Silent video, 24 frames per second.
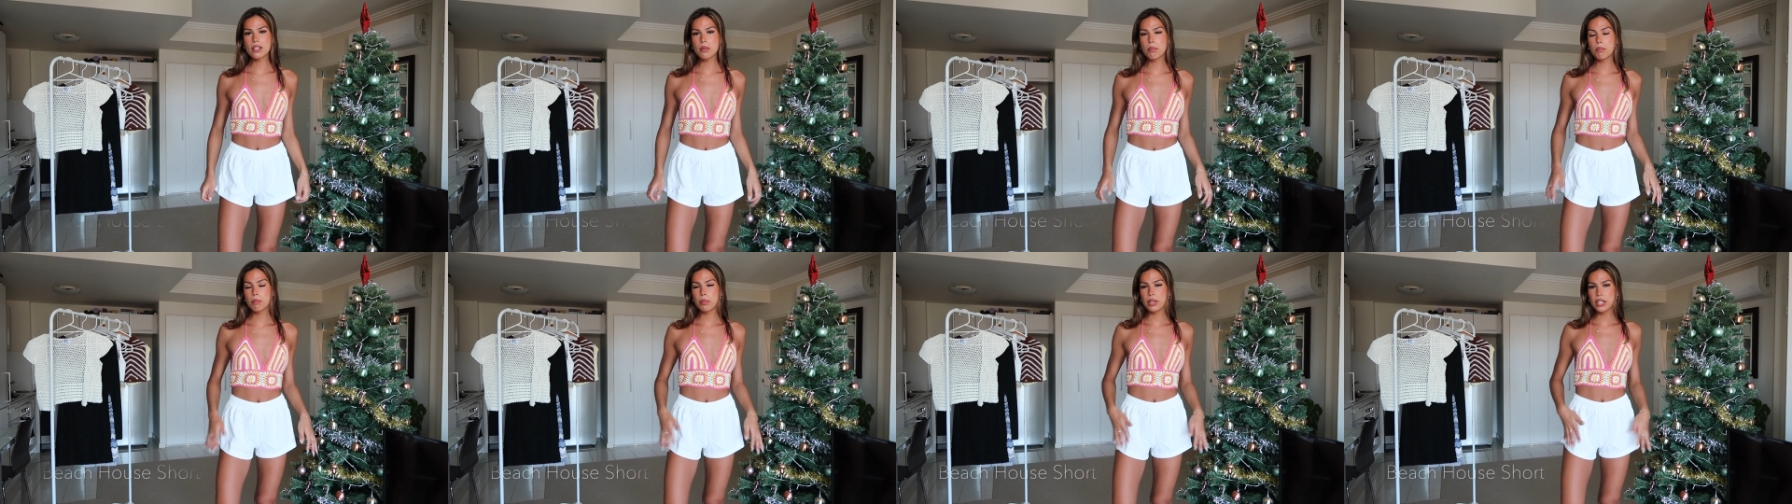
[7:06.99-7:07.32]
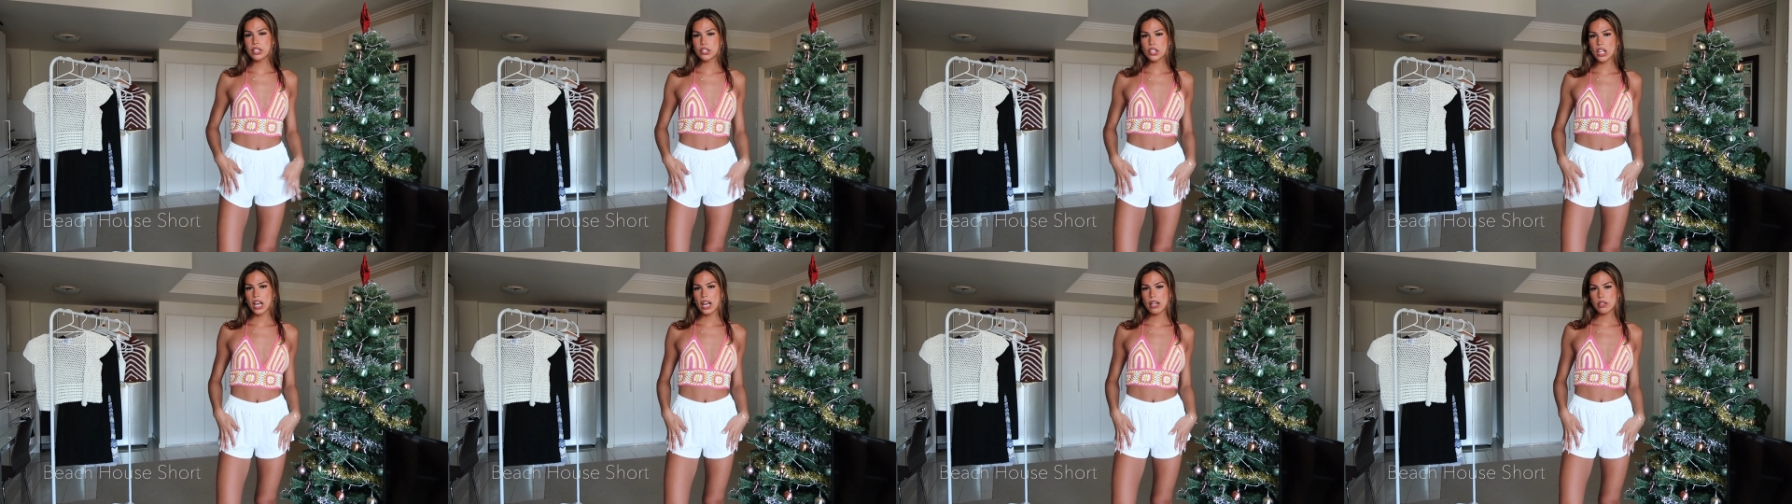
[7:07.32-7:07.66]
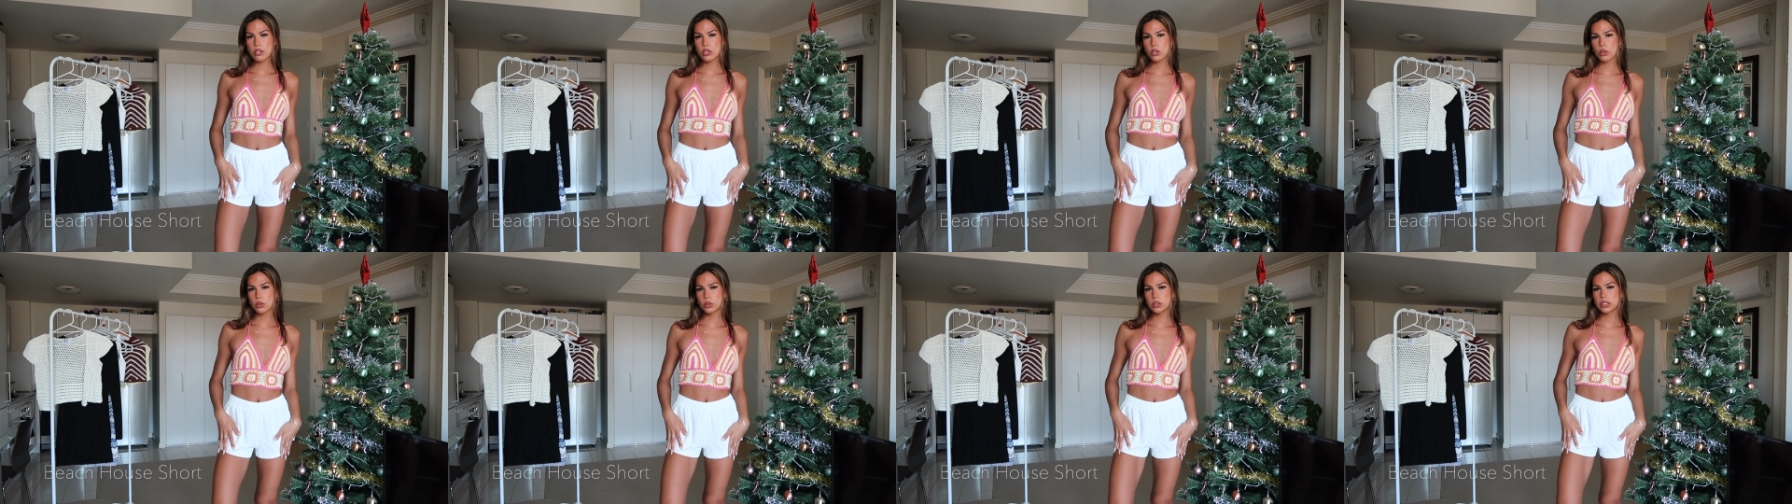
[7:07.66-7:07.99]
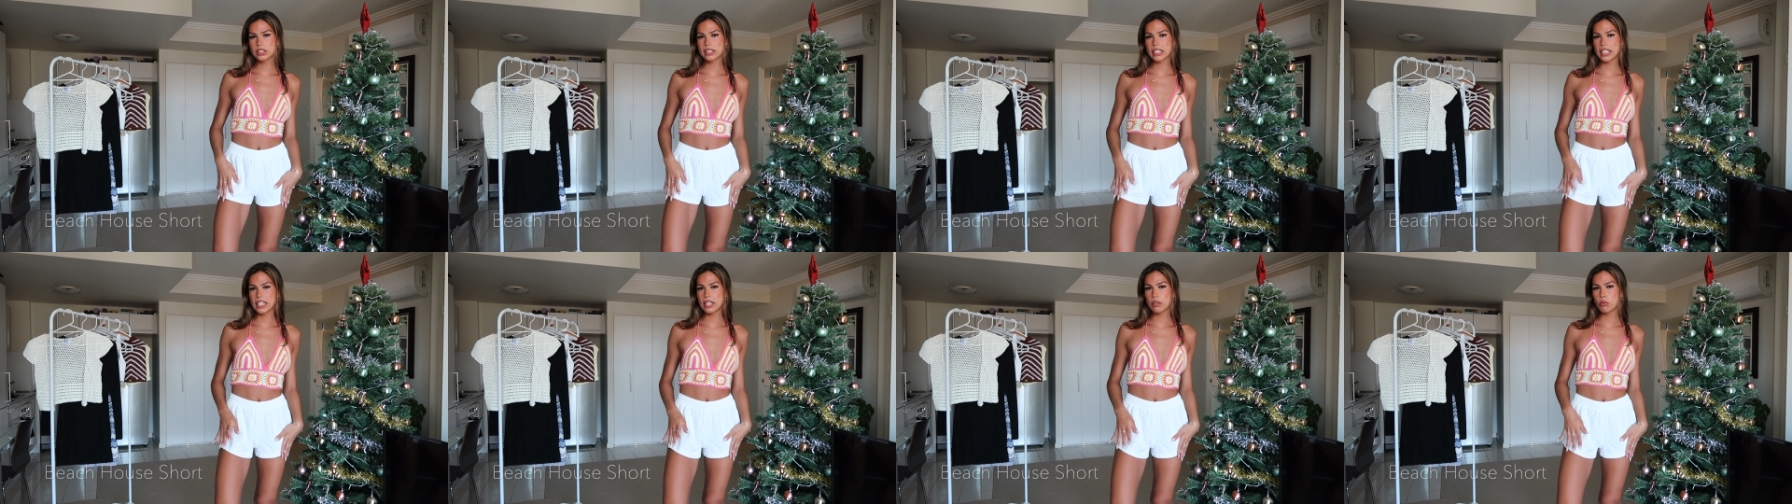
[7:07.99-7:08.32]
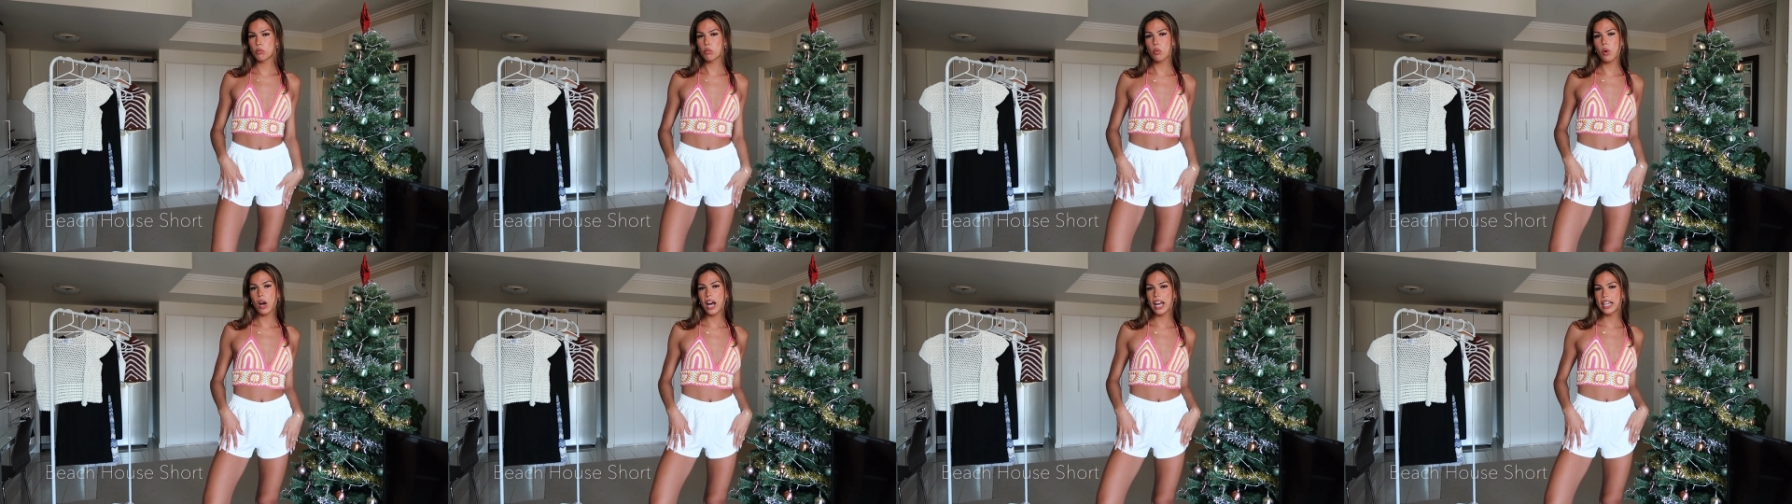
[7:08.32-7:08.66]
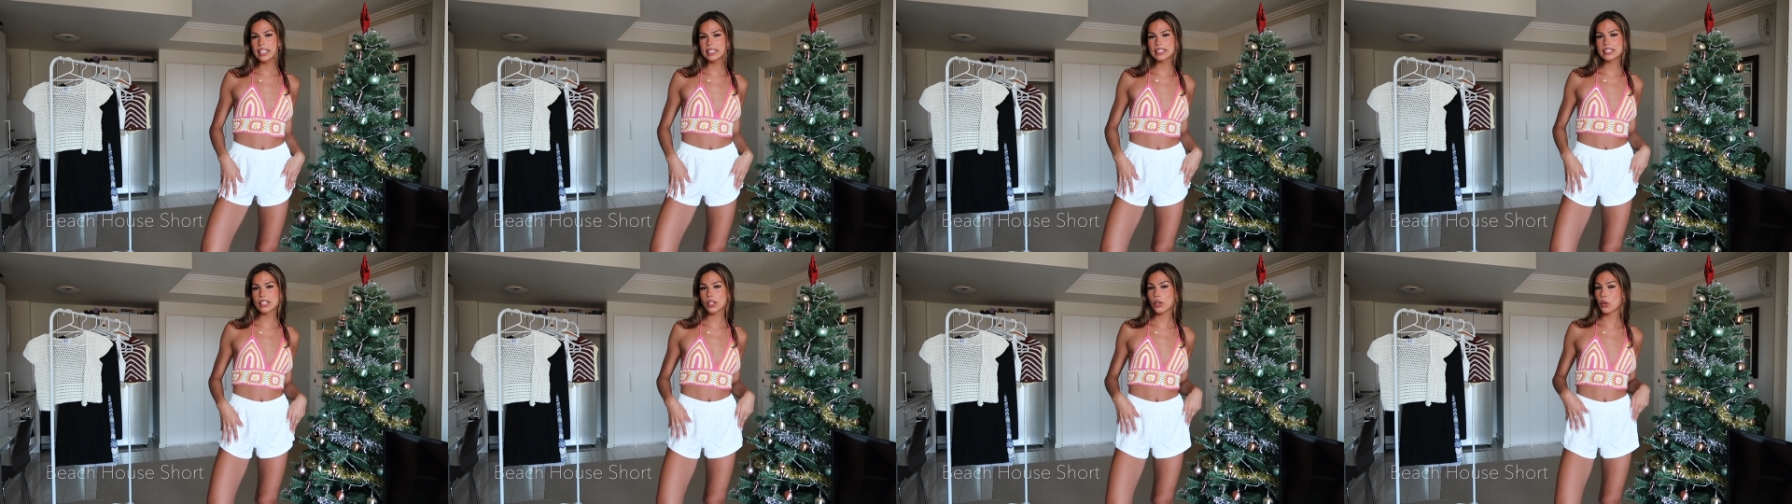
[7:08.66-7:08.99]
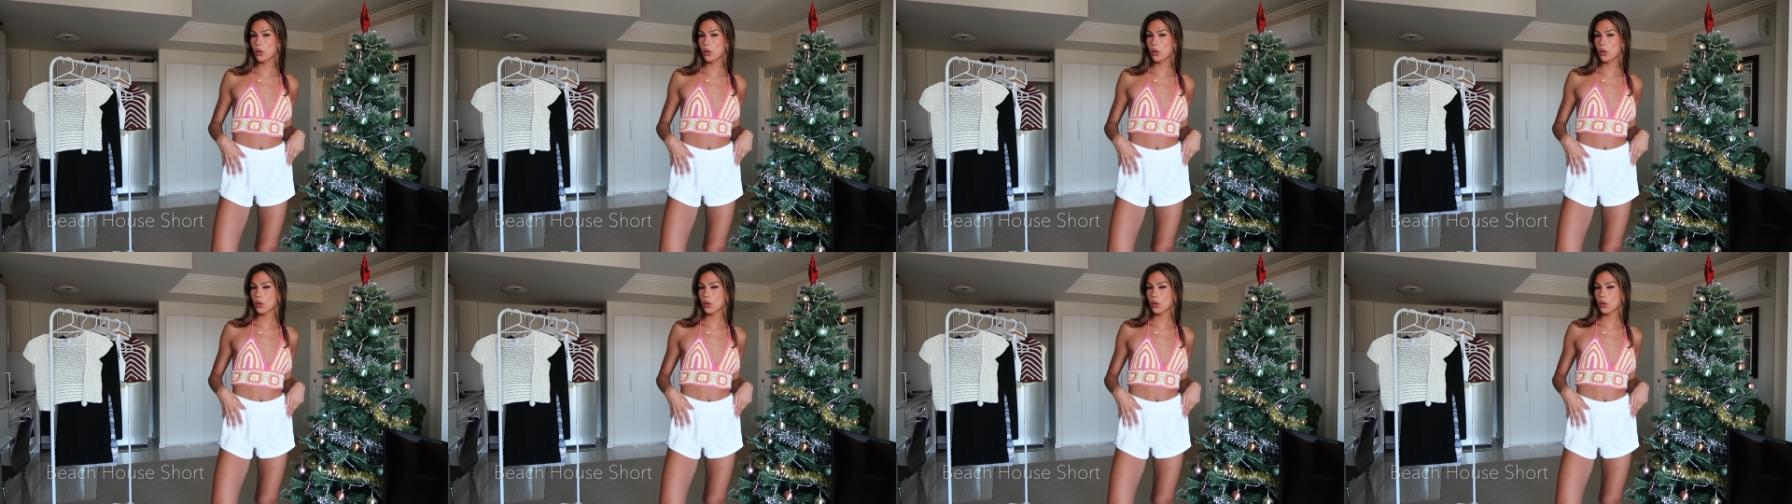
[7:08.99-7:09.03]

the beach house shorts in white